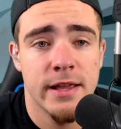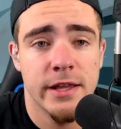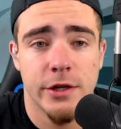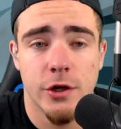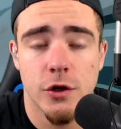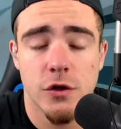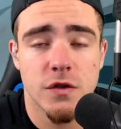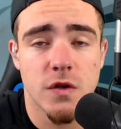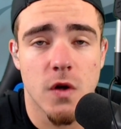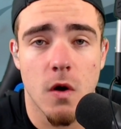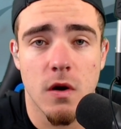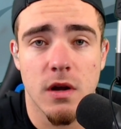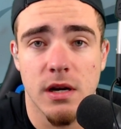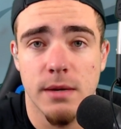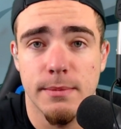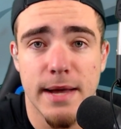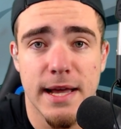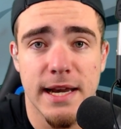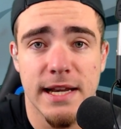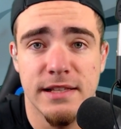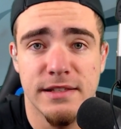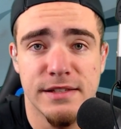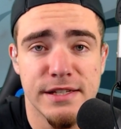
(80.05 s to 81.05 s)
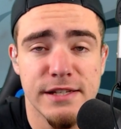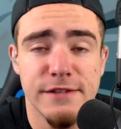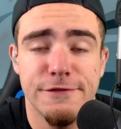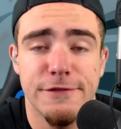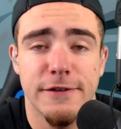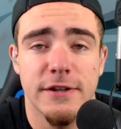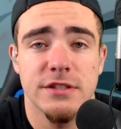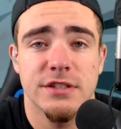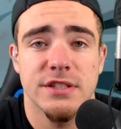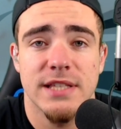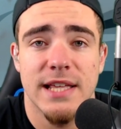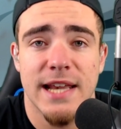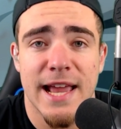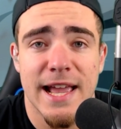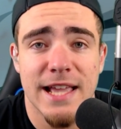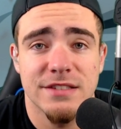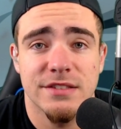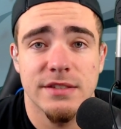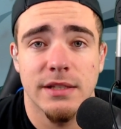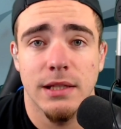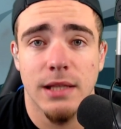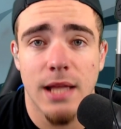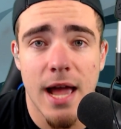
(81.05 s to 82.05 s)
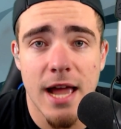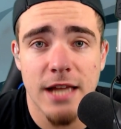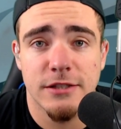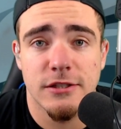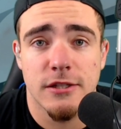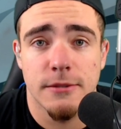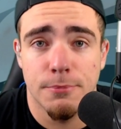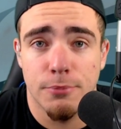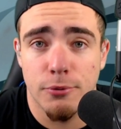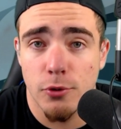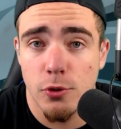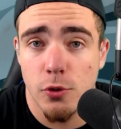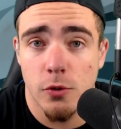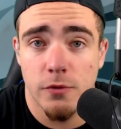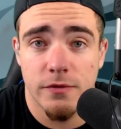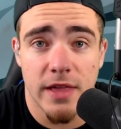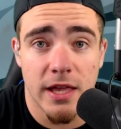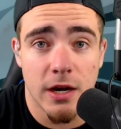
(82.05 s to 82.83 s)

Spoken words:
You're talking about a defense that has a lot to prove,